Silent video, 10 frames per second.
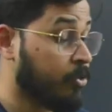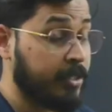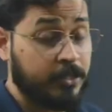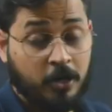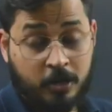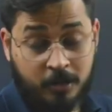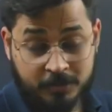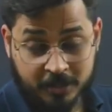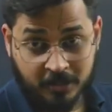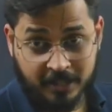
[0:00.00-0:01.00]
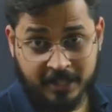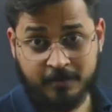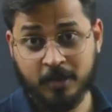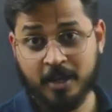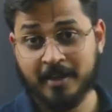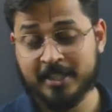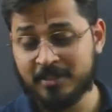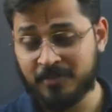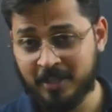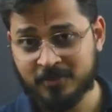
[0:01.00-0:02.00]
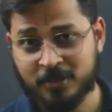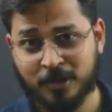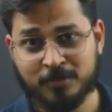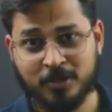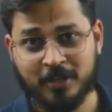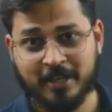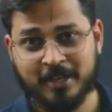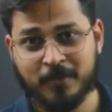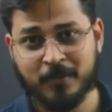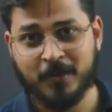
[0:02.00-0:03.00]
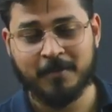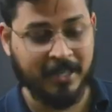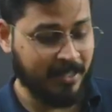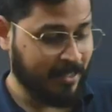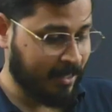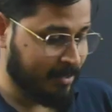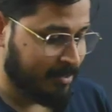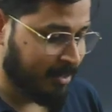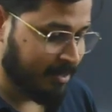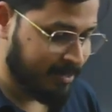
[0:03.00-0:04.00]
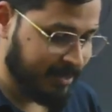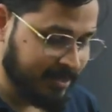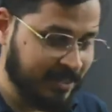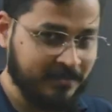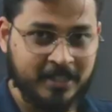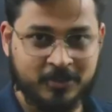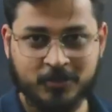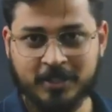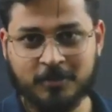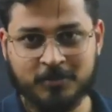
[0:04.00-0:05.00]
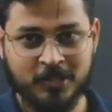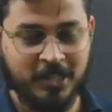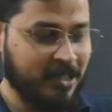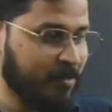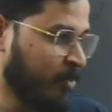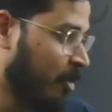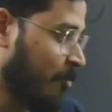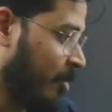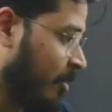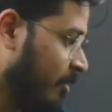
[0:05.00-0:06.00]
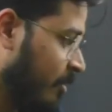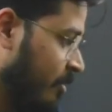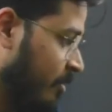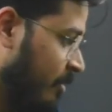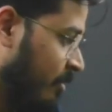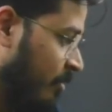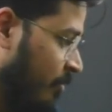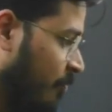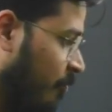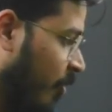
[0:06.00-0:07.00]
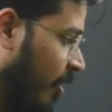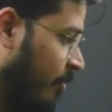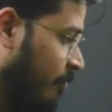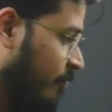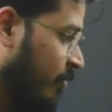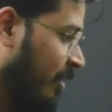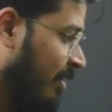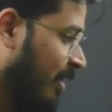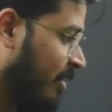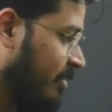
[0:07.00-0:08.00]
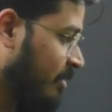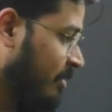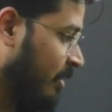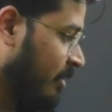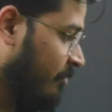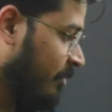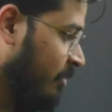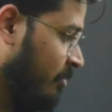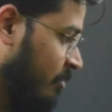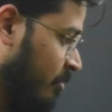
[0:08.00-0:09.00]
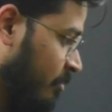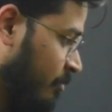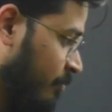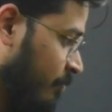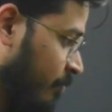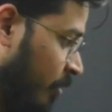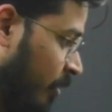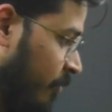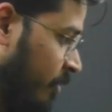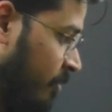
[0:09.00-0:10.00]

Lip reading: not object oriented programming. I just finished with object oriented programming, and then I started saying that we are doing object oriented programming. Well, let us start with our